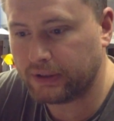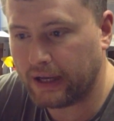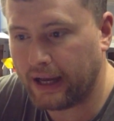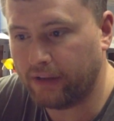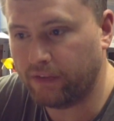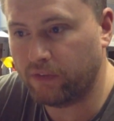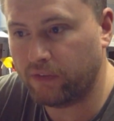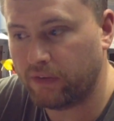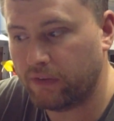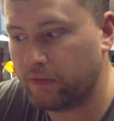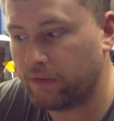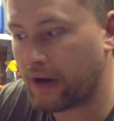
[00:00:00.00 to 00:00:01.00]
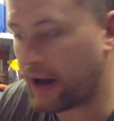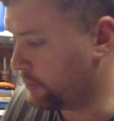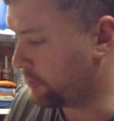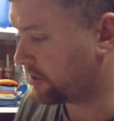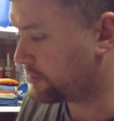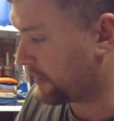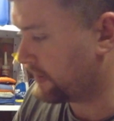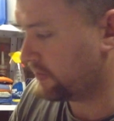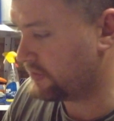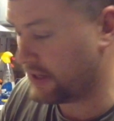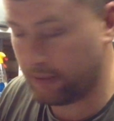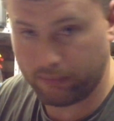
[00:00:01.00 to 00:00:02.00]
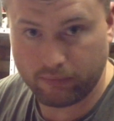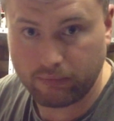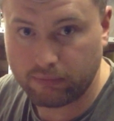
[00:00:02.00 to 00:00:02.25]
and I would expect the same